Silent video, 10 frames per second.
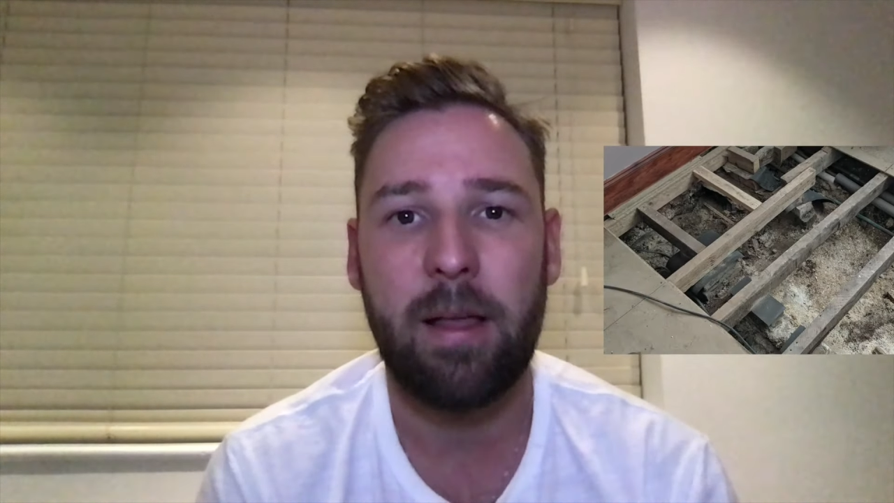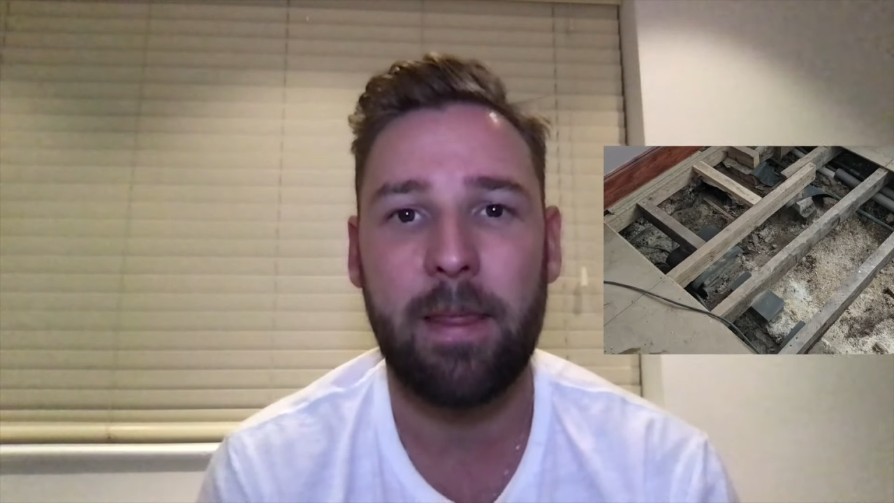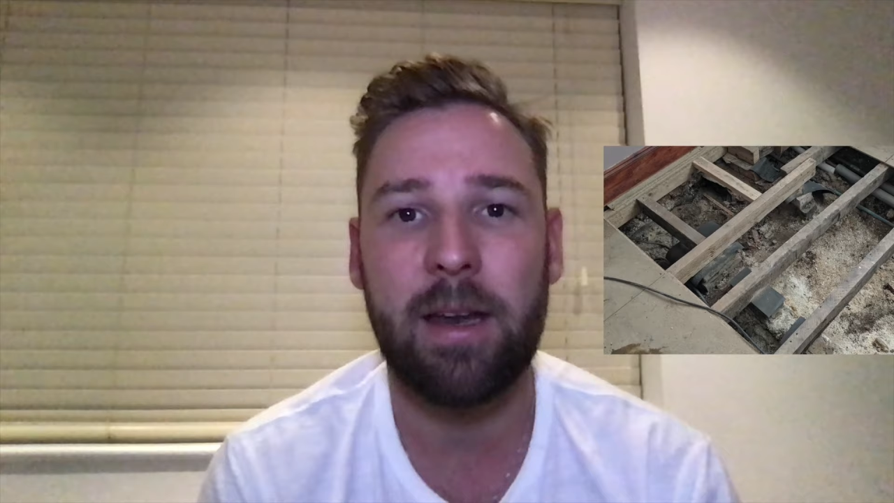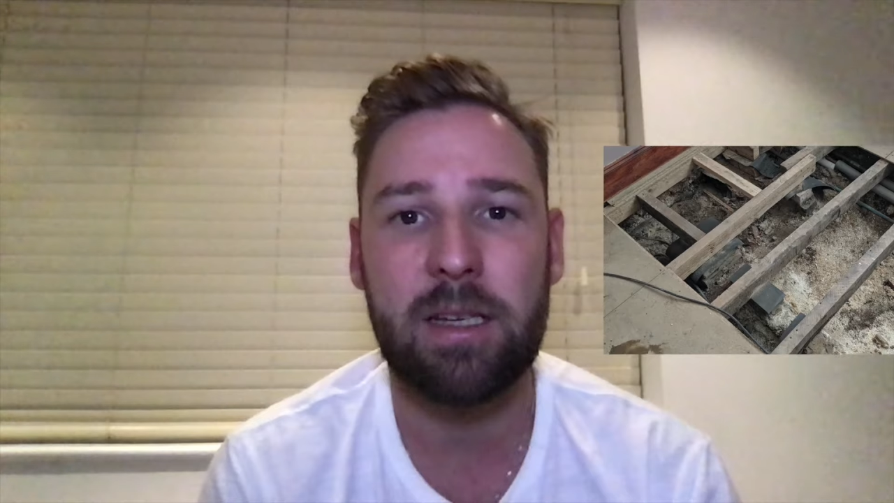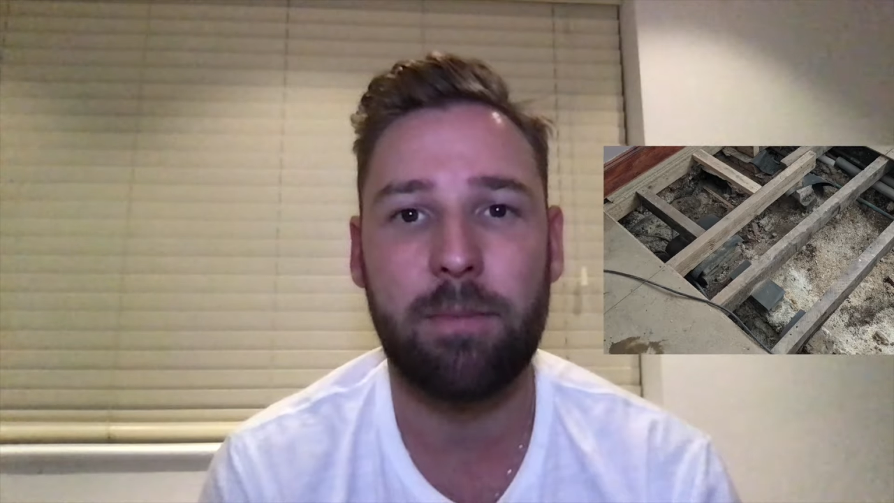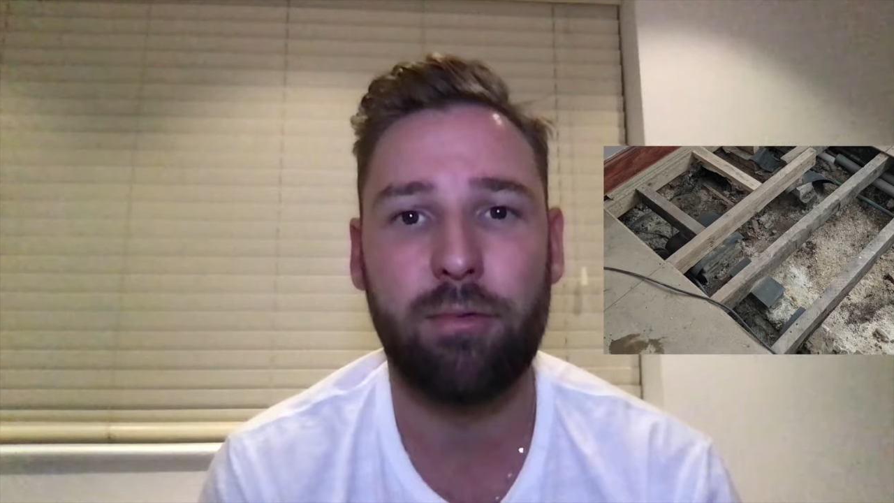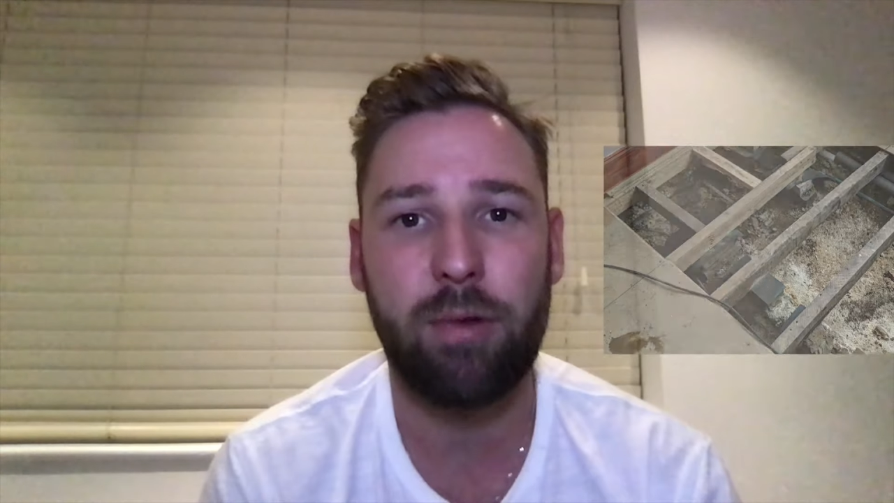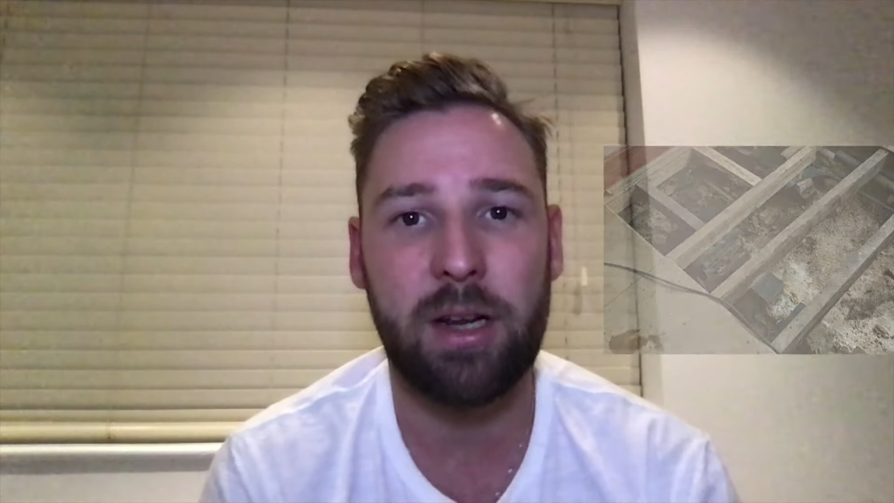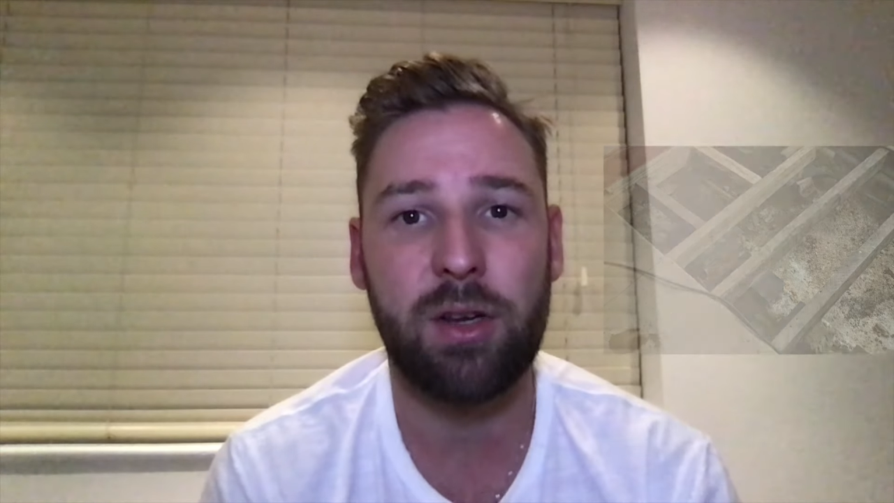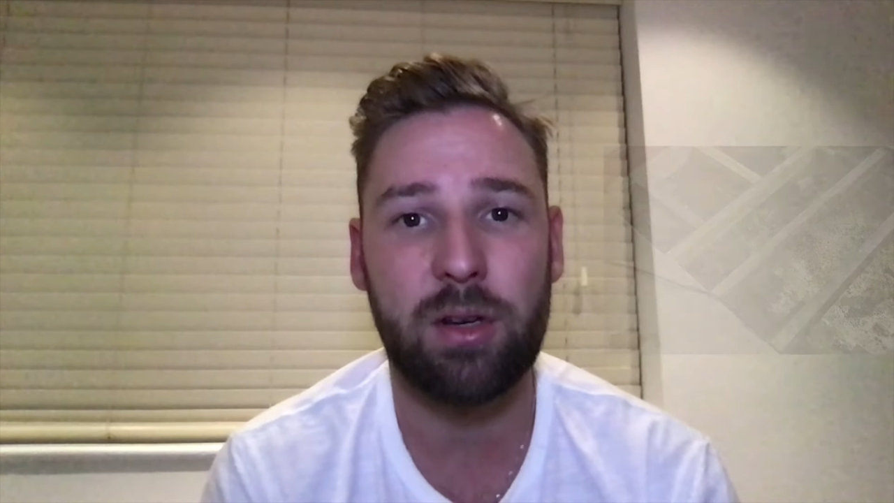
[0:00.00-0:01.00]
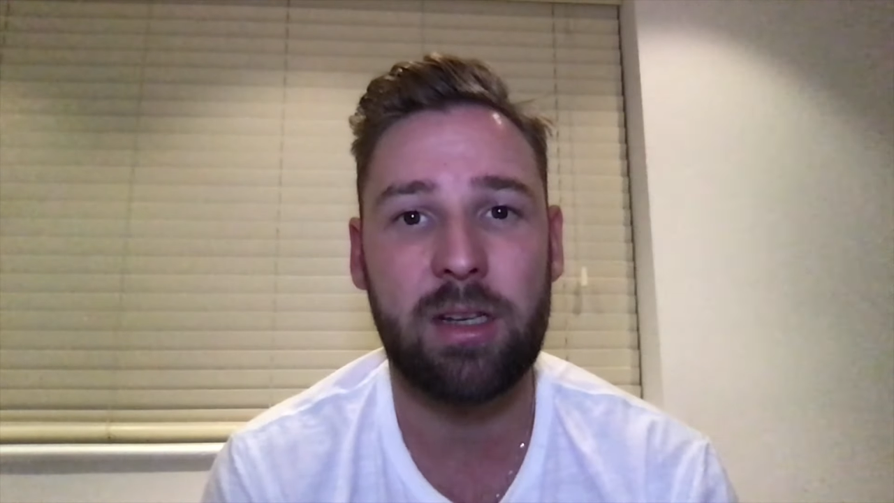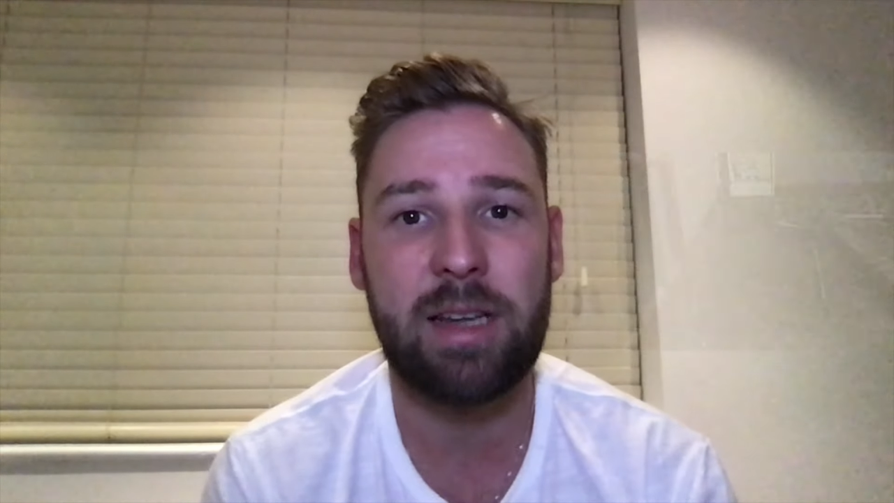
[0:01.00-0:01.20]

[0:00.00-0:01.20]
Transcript: then it's a pretty good